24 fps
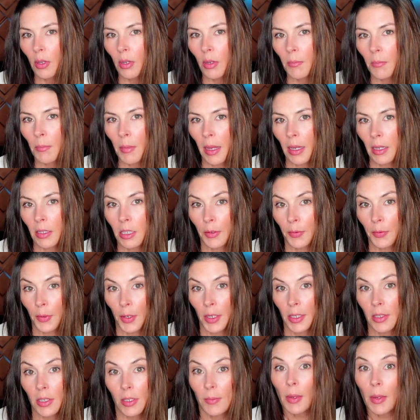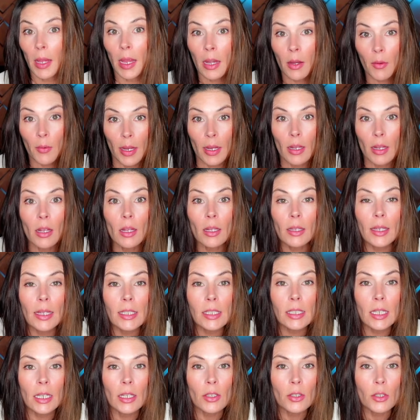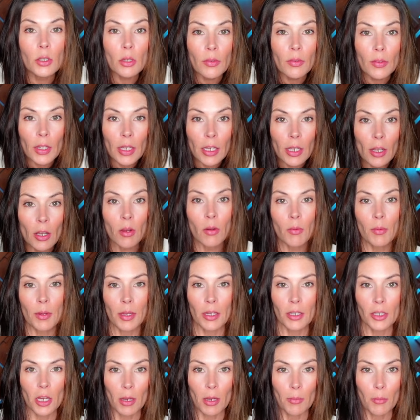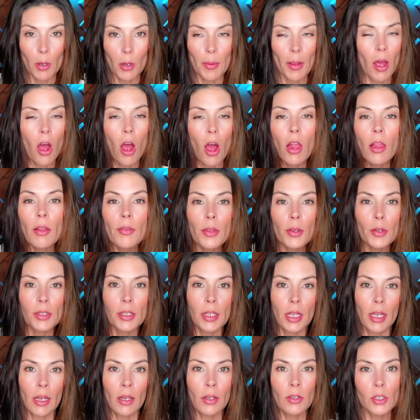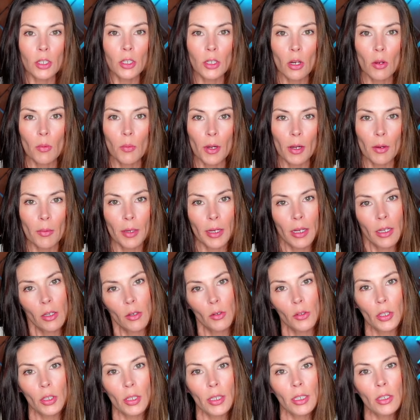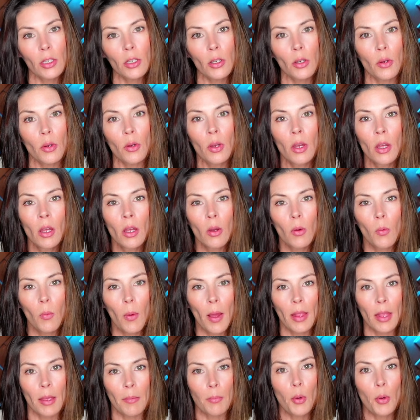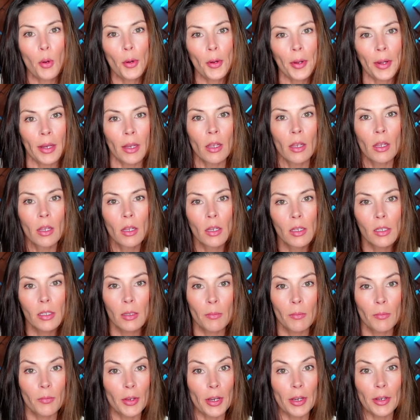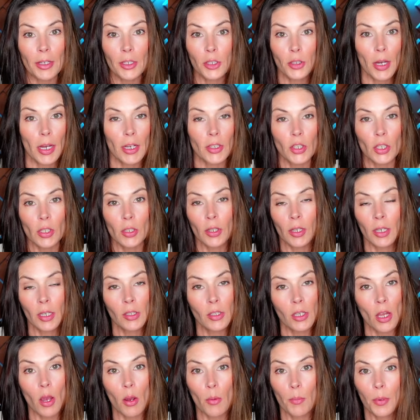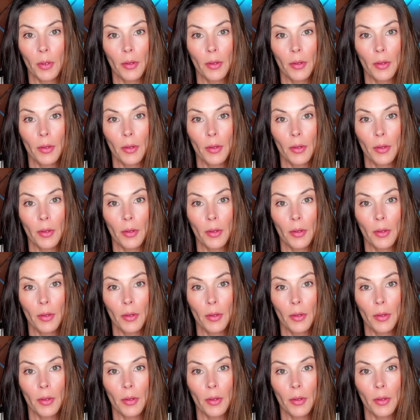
make a difference. Anyway, let's get to the video. We can talk more about all of those things, you know, where we usually do while I'm pouring some very tragic looking soap.